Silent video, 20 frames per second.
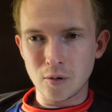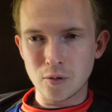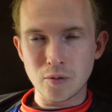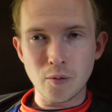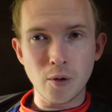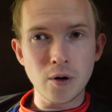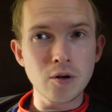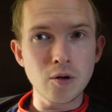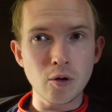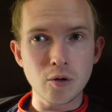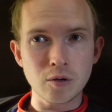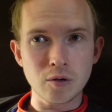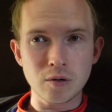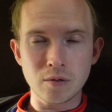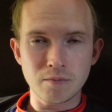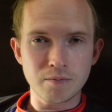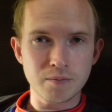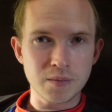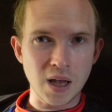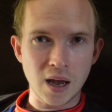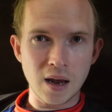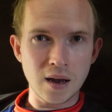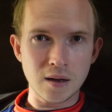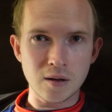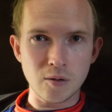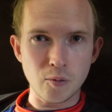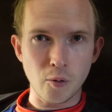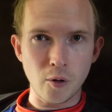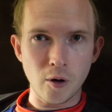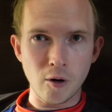one of those
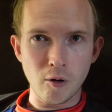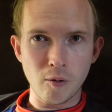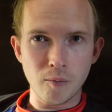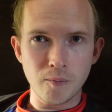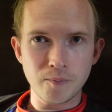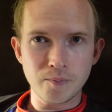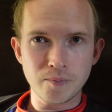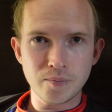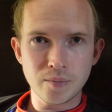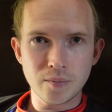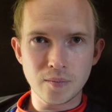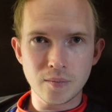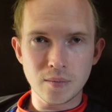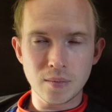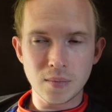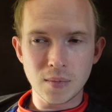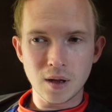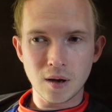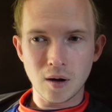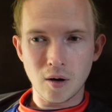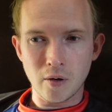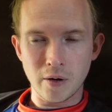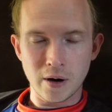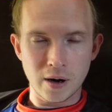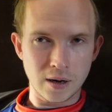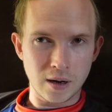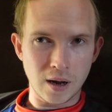days where, all right,